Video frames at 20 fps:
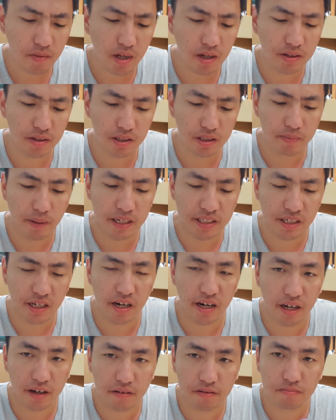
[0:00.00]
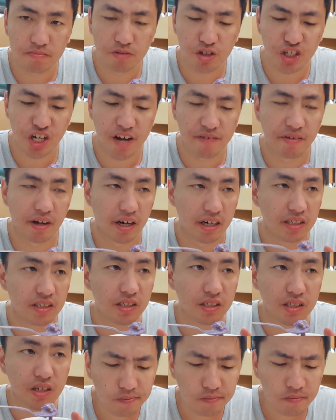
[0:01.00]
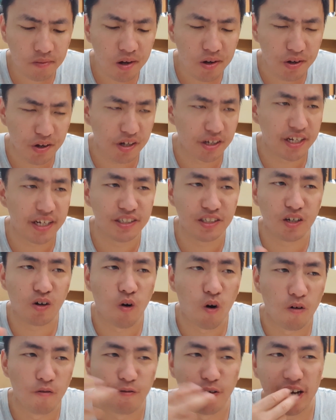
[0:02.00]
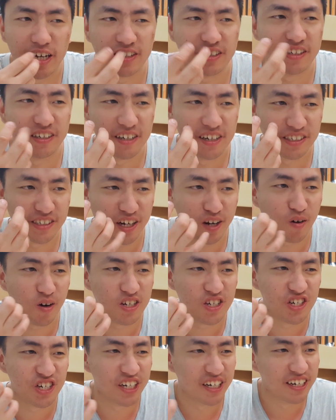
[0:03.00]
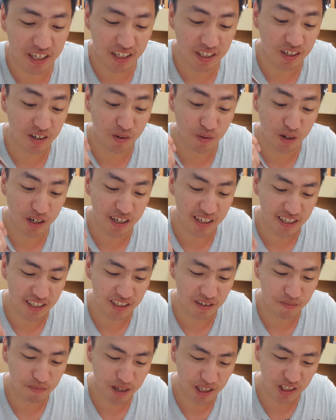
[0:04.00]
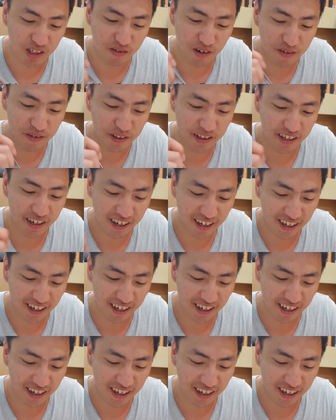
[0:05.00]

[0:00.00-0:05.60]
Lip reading: It's basically like shaved ice. You can taste the cornflakes in there. It's like crunchy. It really is a mix of everything.